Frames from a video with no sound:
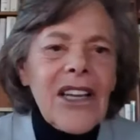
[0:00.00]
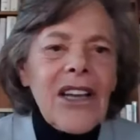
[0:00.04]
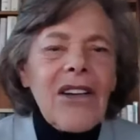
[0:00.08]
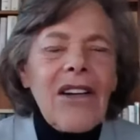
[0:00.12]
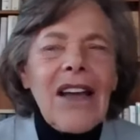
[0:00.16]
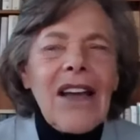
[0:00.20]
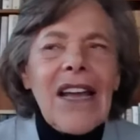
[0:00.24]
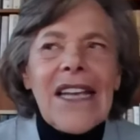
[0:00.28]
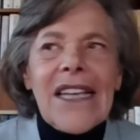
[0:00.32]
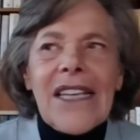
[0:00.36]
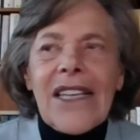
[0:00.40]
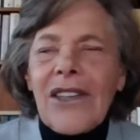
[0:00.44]

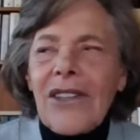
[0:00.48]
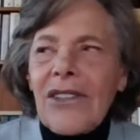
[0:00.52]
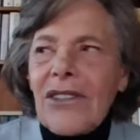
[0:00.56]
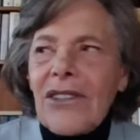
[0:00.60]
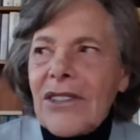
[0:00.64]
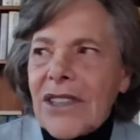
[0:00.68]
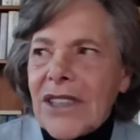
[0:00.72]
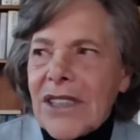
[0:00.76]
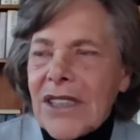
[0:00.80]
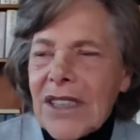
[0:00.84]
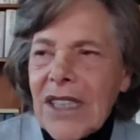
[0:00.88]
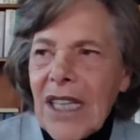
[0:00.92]
I
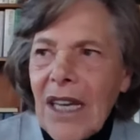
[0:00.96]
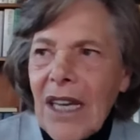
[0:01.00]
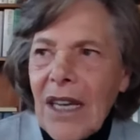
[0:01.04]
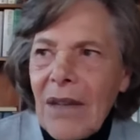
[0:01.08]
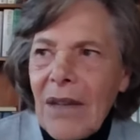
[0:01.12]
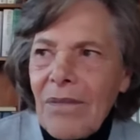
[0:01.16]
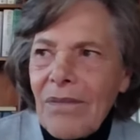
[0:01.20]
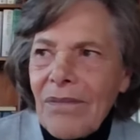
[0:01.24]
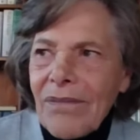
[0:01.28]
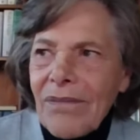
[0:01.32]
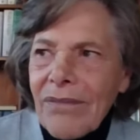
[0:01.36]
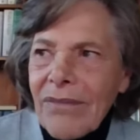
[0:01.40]
used
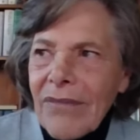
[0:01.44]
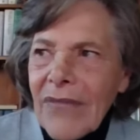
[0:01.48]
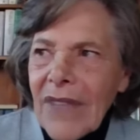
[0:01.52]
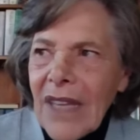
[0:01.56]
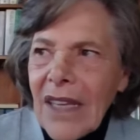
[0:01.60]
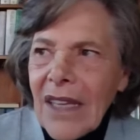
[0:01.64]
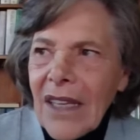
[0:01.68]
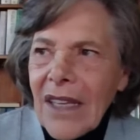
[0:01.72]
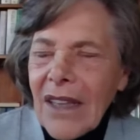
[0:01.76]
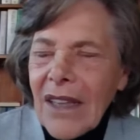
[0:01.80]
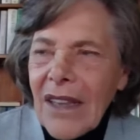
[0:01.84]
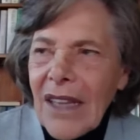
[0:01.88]

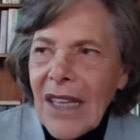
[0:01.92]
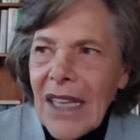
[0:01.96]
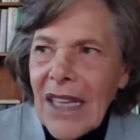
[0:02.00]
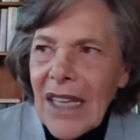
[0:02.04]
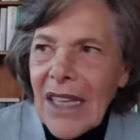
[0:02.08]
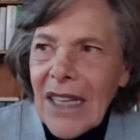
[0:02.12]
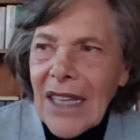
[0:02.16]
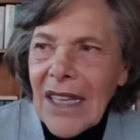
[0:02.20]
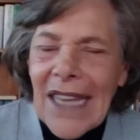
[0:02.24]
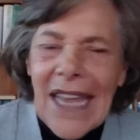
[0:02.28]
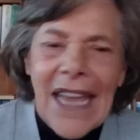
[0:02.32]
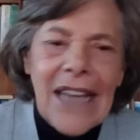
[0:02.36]
the
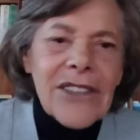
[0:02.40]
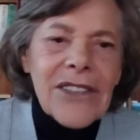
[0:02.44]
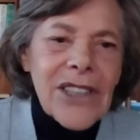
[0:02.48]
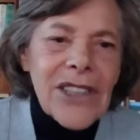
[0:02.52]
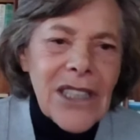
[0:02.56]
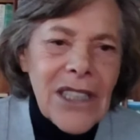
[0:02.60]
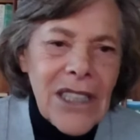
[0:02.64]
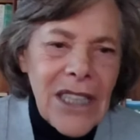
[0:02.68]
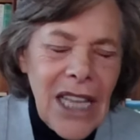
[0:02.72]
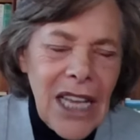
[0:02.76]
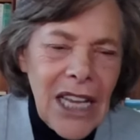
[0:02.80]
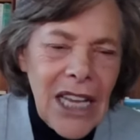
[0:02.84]

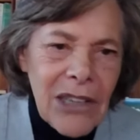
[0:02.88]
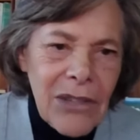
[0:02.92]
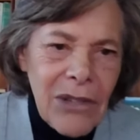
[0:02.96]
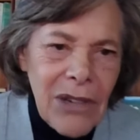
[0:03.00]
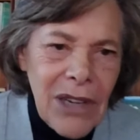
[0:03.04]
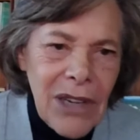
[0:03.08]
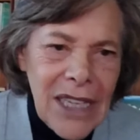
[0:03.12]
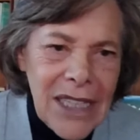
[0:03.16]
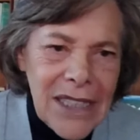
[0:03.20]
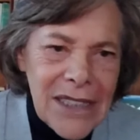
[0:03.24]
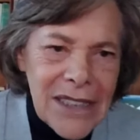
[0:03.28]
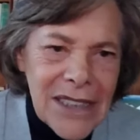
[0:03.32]

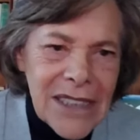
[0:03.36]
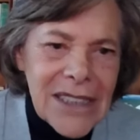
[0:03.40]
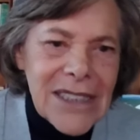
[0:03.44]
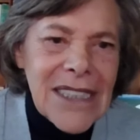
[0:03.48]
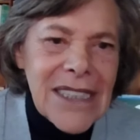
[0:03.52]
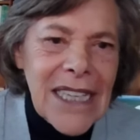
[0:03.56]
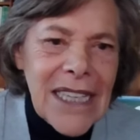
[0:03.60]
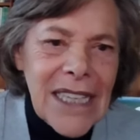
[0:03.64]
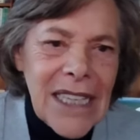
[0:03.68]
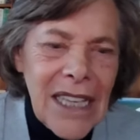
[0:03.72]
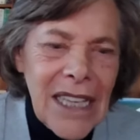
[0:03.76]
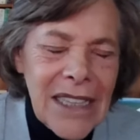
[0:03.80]
counterclockwise, the
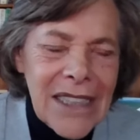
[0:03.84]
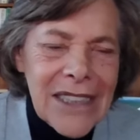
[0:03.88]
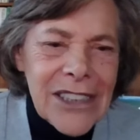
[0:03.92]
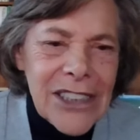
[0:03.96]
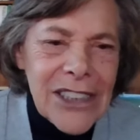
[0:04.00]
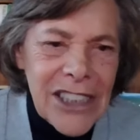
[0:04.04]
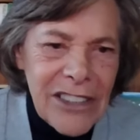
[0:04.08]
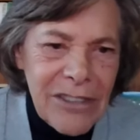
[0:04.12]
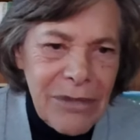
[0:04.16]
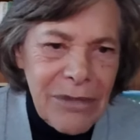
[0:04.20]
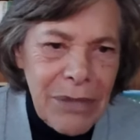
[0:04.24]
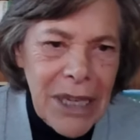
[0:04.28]

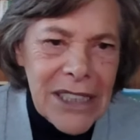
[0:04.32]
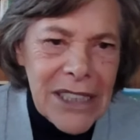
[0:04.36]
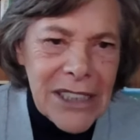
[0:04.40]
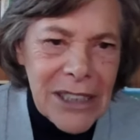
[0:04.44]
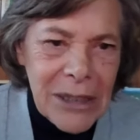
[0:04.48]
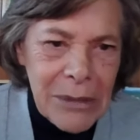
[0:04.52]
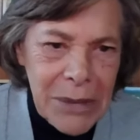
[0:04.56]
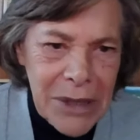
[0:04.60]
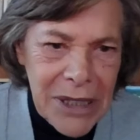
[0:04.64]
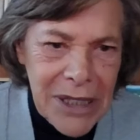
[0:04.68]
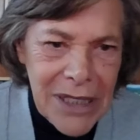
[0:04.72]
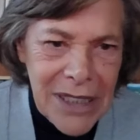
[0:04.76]
psychology of
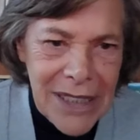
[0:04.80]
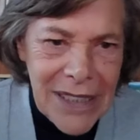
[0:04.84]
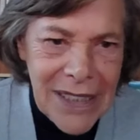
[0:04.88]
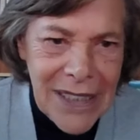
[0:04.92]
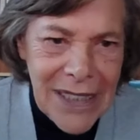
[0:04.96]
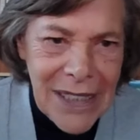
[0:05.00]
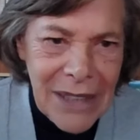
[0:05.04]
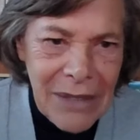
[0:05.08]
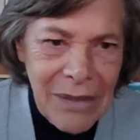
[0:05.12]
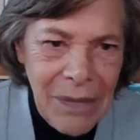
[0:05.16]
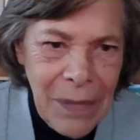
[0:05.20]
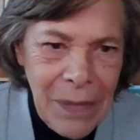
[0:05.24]

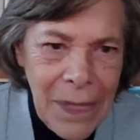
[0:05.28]
possibility.